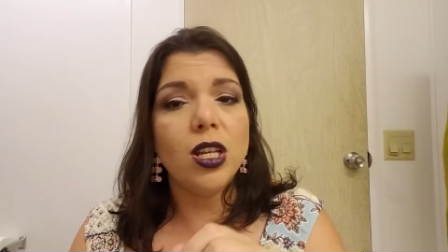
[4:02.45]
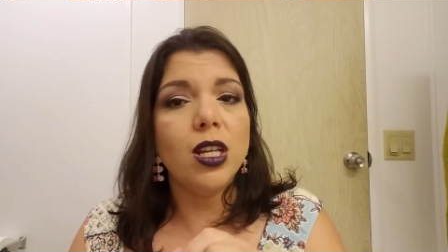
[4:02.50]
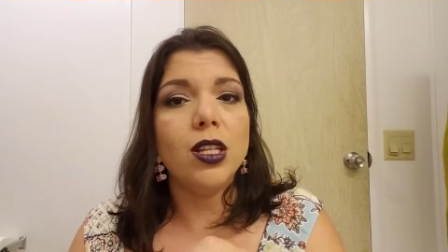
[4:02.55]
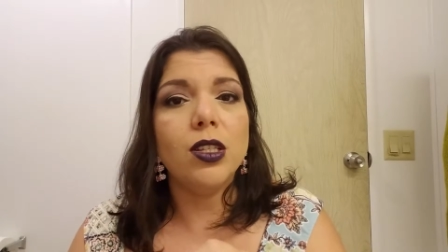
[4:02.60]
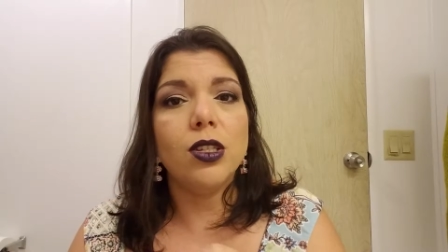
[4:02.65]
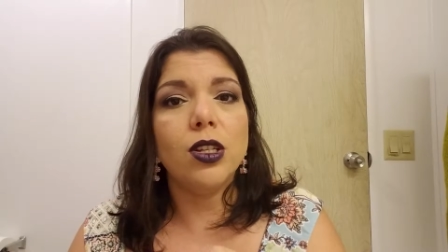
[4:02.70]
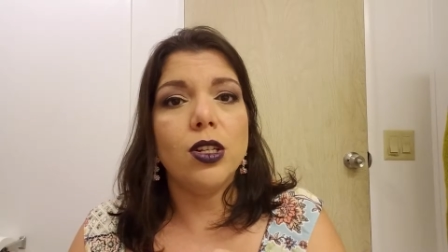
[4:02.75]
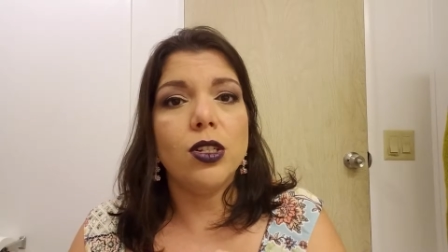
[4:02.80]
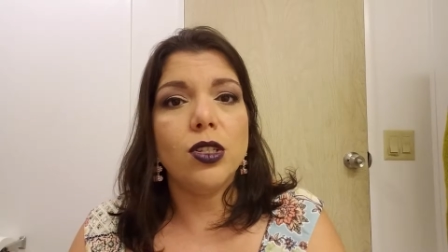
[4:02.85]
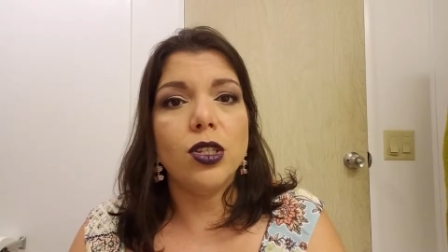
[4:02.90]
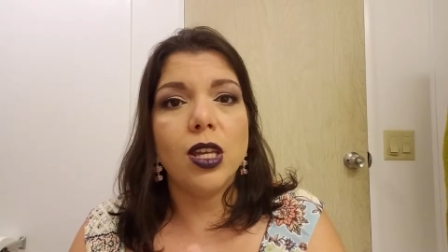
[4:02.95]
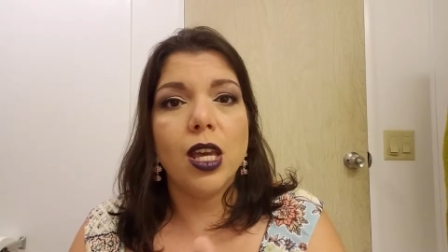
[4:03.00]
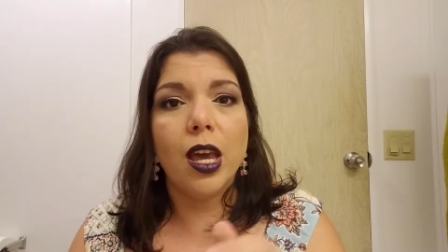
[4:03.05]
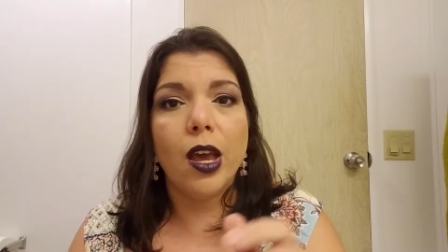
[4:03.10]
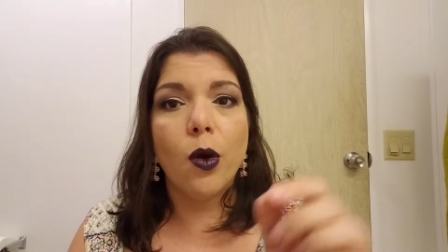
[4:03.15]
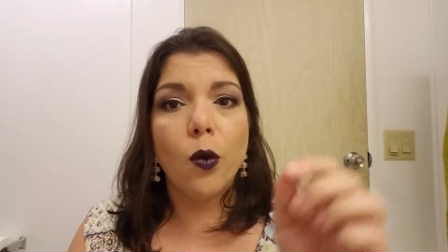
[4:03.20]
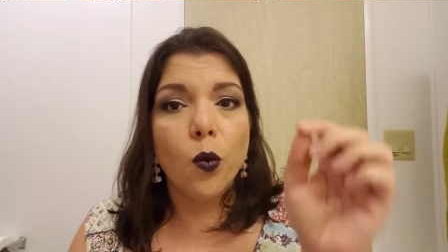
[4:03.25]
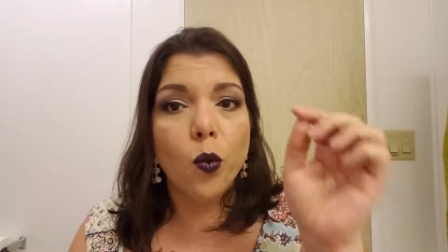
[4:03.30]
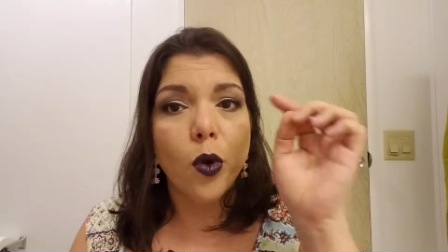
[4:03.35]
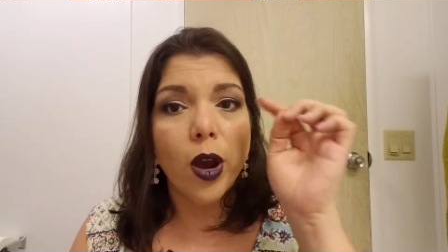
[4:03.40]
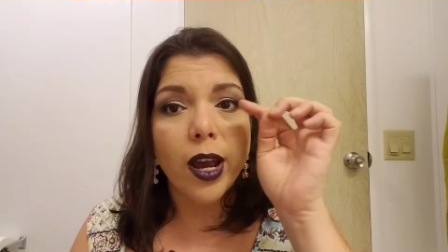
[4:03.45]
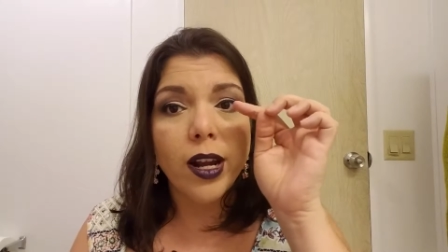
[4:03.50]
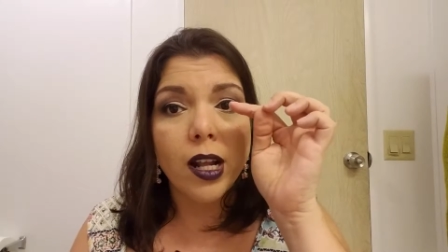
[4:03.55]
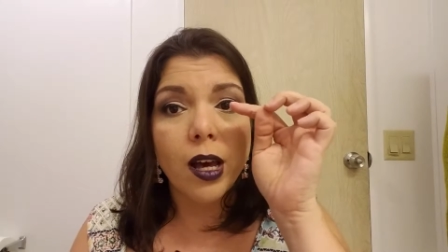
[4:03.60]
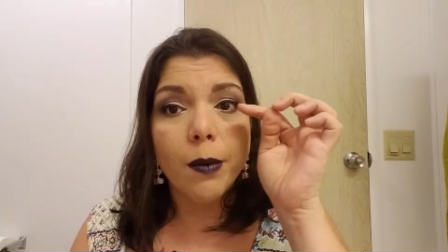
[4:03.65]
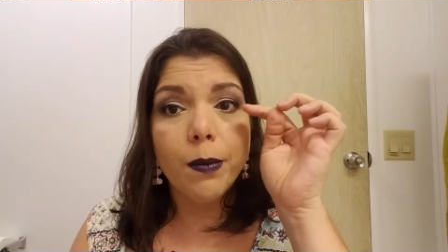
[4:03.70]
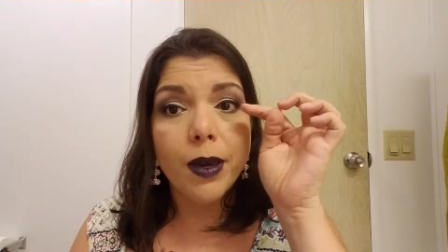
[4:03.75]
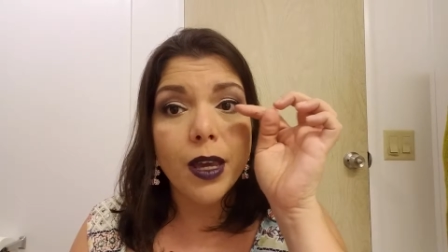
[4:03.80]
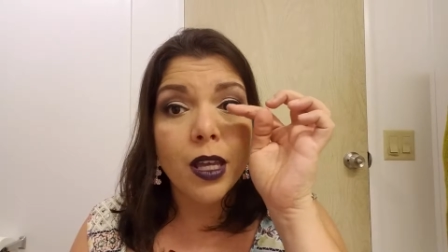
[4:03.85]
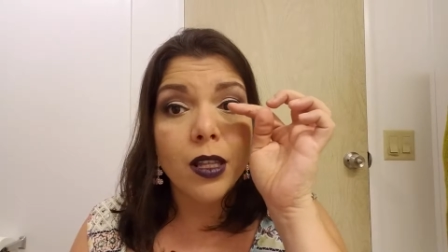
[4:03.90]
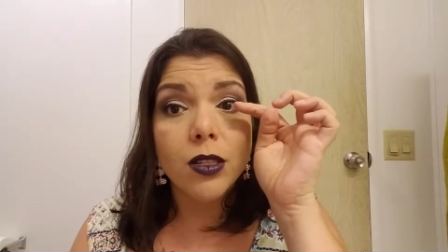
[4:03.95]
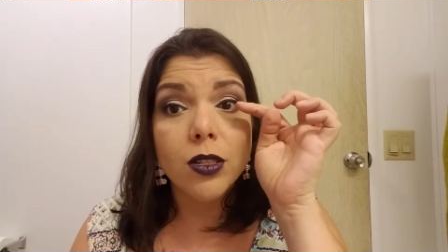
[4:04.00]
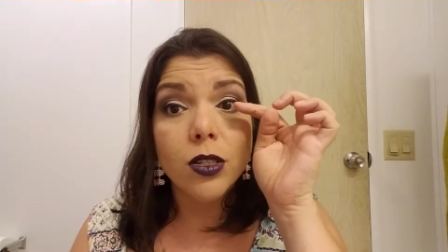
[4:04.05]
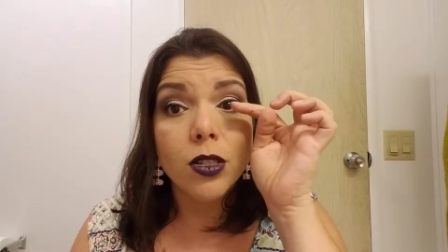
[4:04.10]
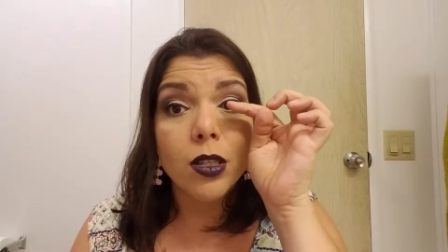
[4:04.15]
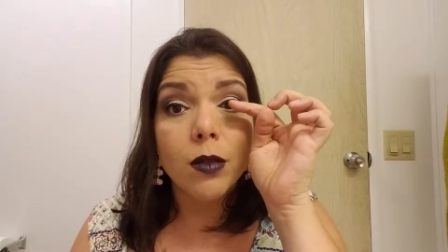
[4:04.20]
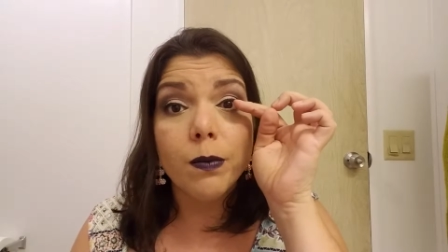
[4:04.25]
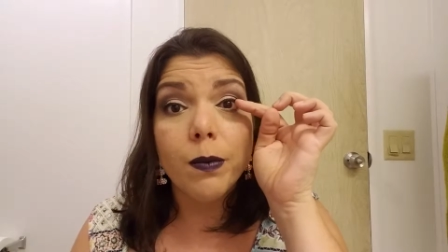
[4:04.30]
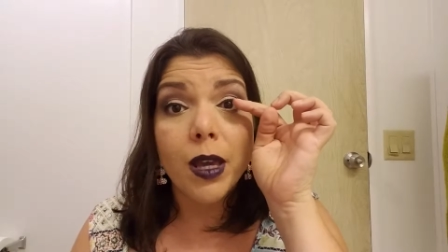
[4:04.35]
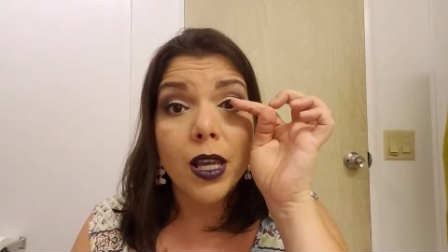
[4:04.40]
easier to get right up into
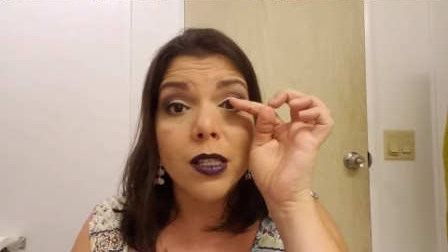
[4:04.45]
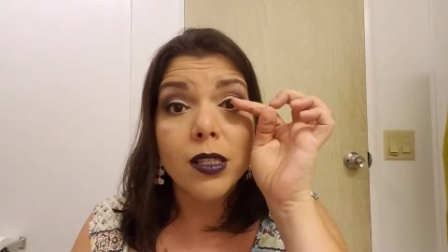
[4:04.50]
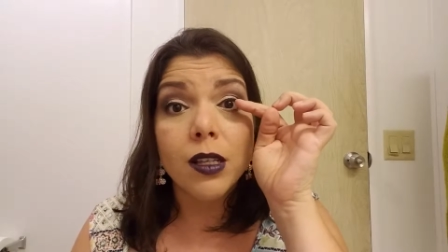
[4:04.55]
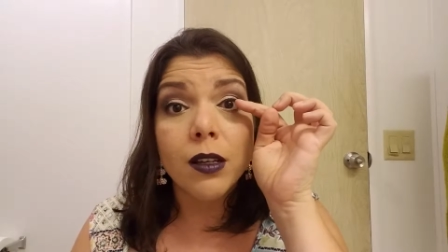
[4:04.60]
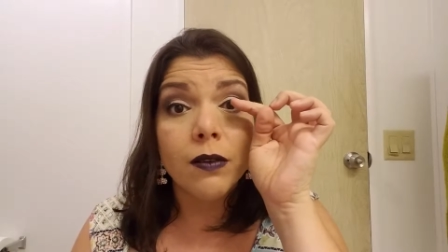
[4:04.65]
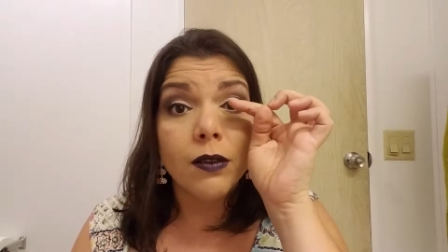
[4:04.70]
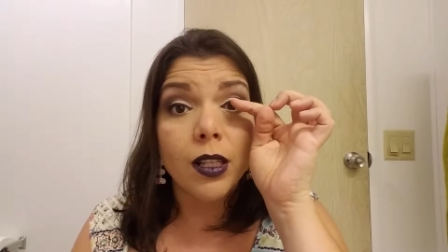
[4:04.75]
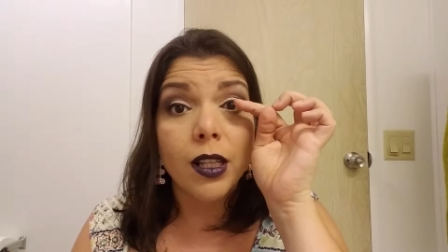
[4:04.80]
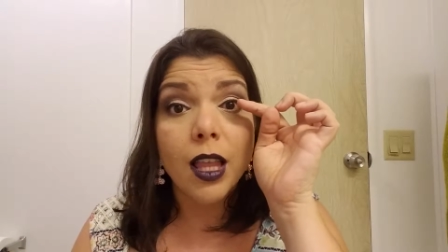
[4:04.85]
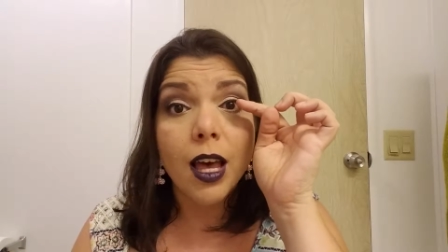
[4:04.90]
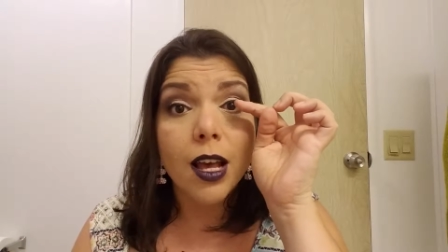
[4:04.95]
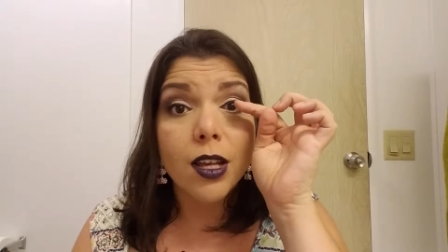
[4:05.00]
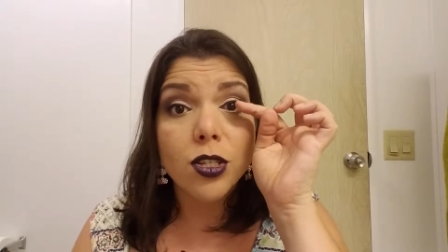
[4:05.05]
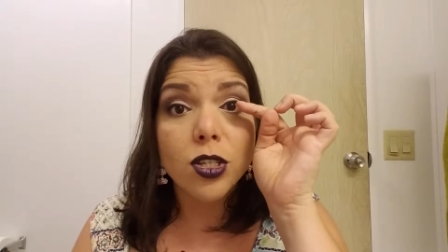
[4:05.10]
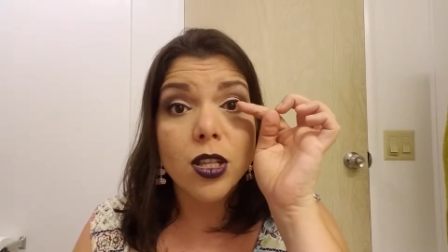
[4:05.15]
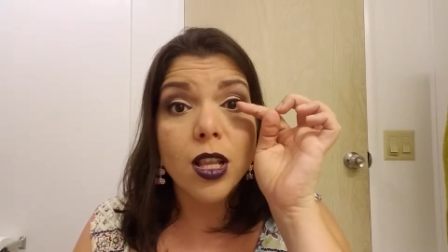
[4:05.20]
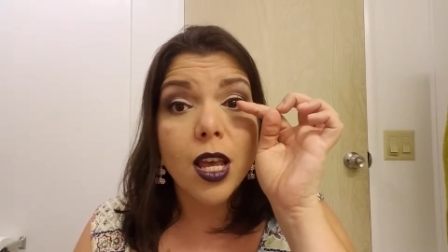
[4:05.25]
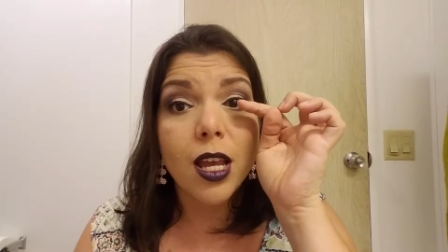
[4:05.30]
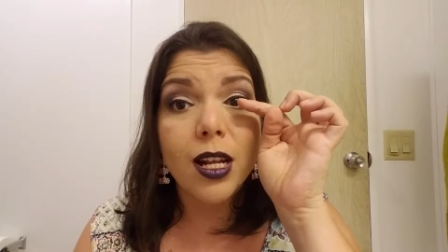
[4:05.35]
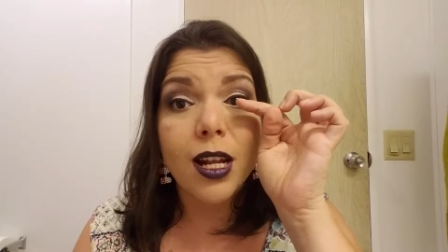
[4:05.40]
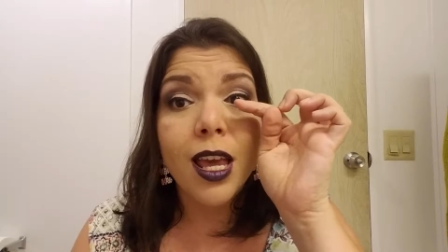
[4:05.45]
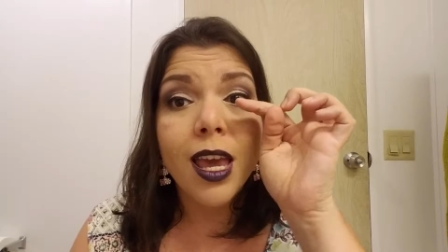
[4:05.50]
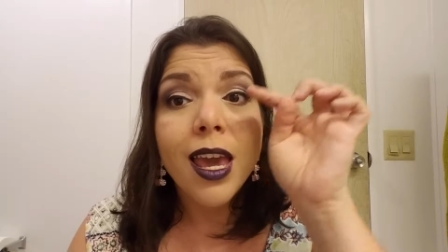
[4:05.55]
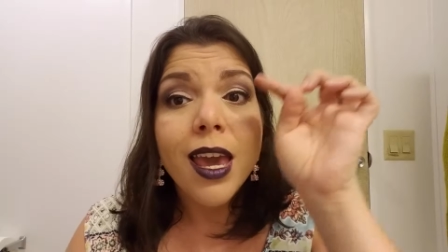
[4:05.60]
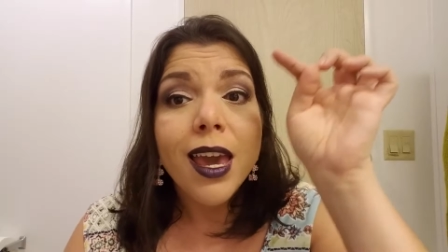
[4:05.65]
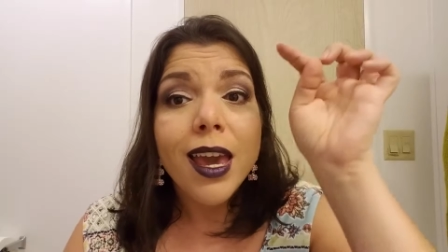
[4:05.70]
the base of the lash line